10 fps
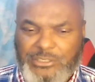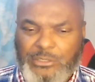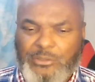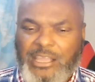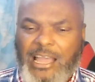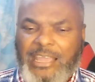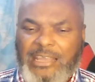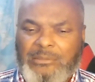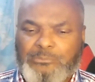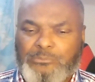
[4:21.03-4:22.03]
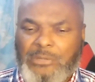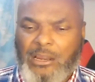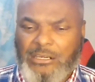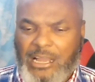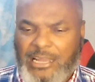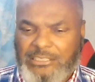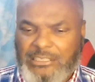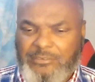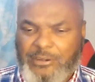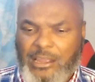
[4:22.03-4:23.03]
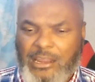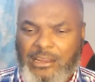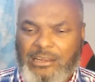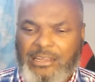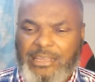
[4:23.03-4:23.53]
So the I am our God delivered our